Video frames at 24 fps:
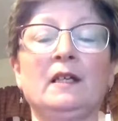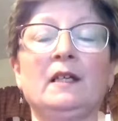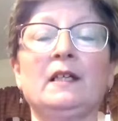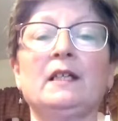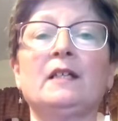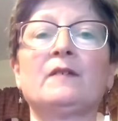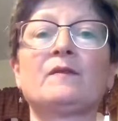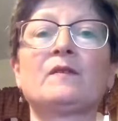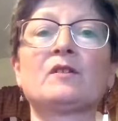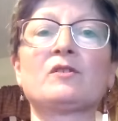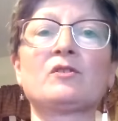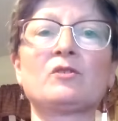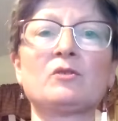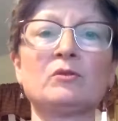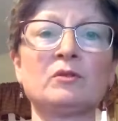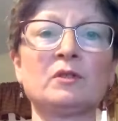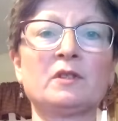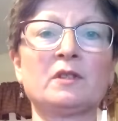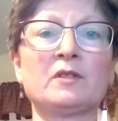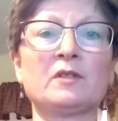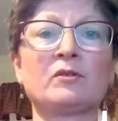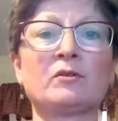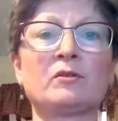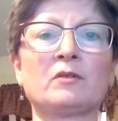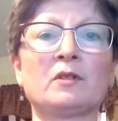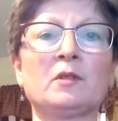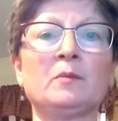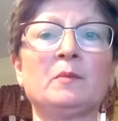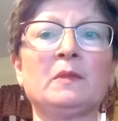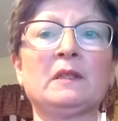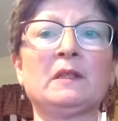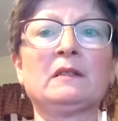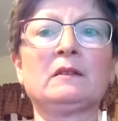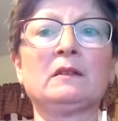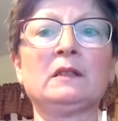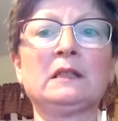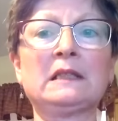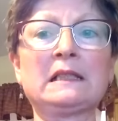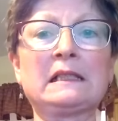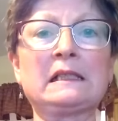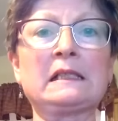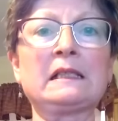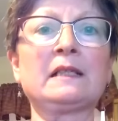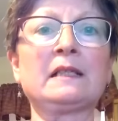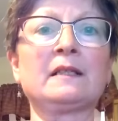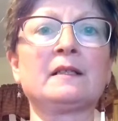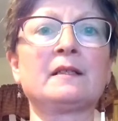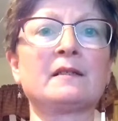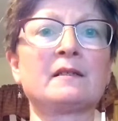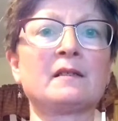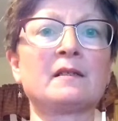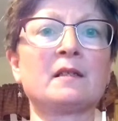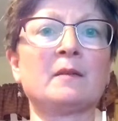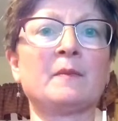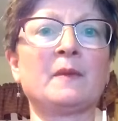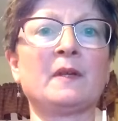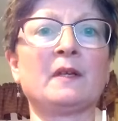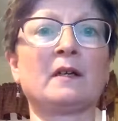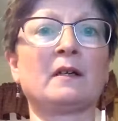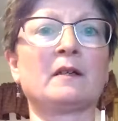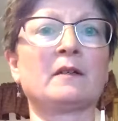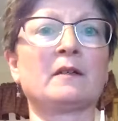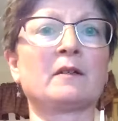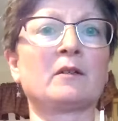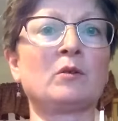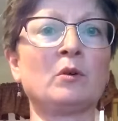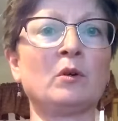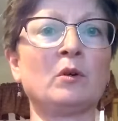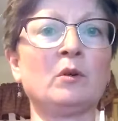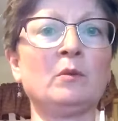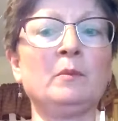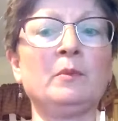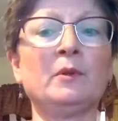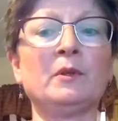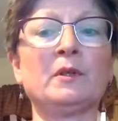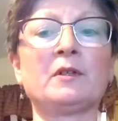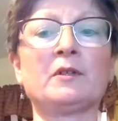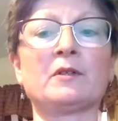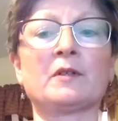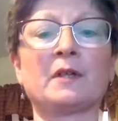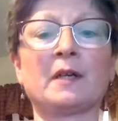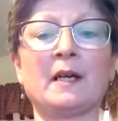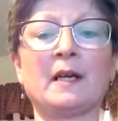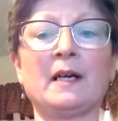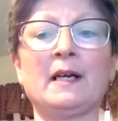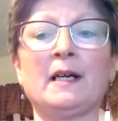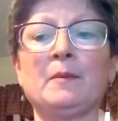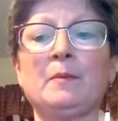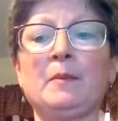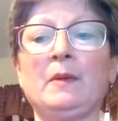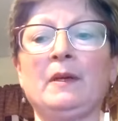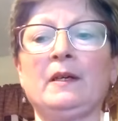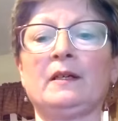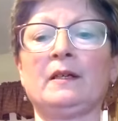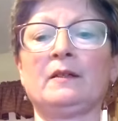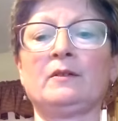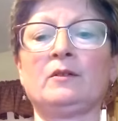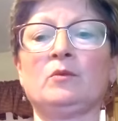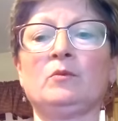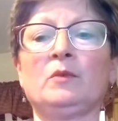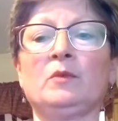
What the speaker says: If the student is going to be listening to something on a Chromebook or an iPad,